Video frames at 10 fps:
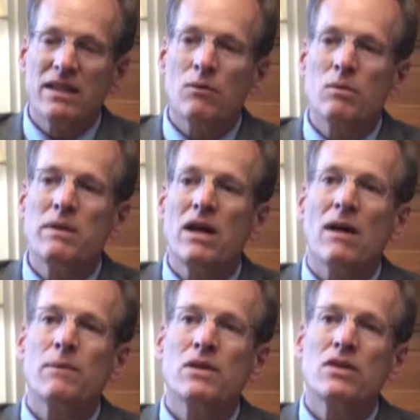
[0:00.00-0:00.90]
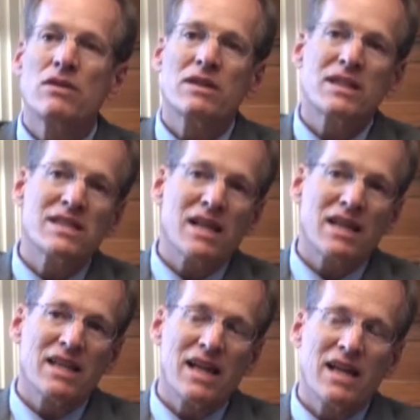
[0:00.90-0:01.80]
there would be opportunities
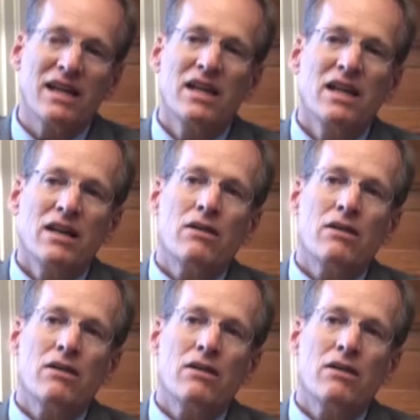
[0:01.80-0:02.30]
like that